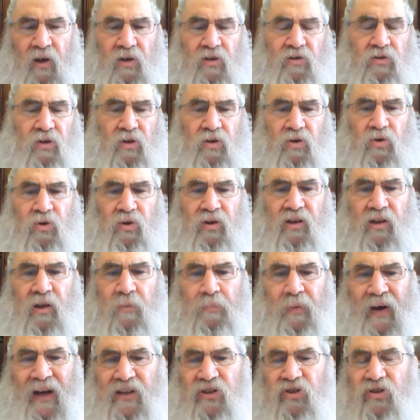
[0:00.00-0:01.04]
So l'chura, the
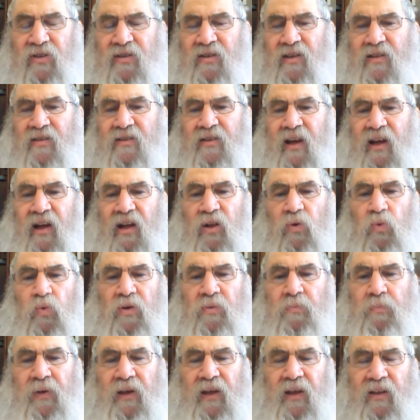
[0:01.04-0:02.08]
pashas asechel
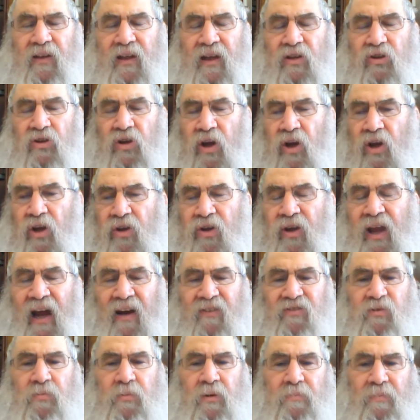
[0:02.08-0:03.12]
would be that you
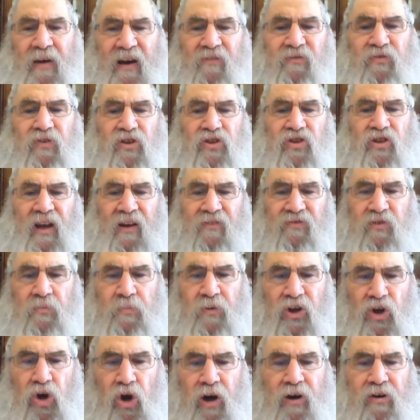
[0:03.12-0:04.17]
have to be mafrish, you have to
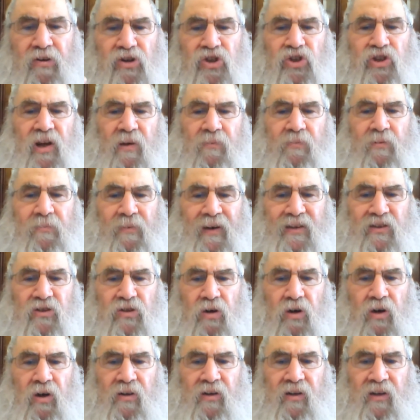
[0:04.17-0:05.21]
be koyrish shem or
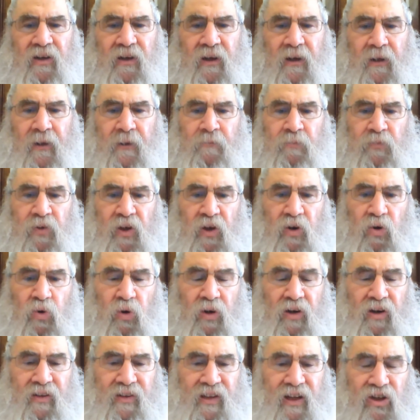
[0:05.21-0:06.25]
ma'aser oni, in
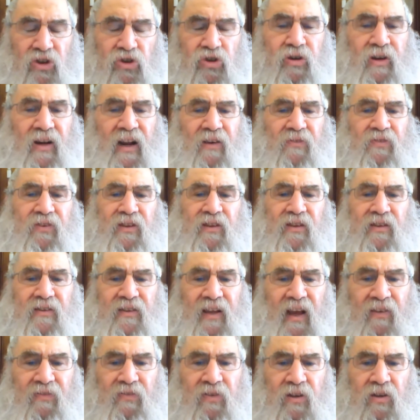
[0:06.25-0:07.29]
order that it shouldn't have a din
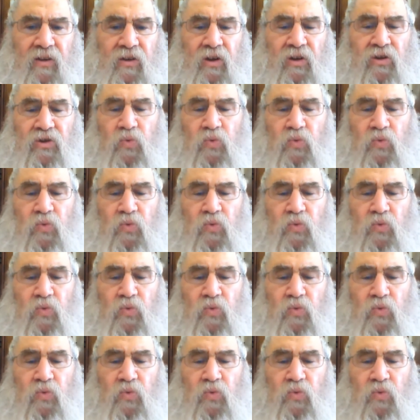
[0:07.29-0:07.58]
tevel.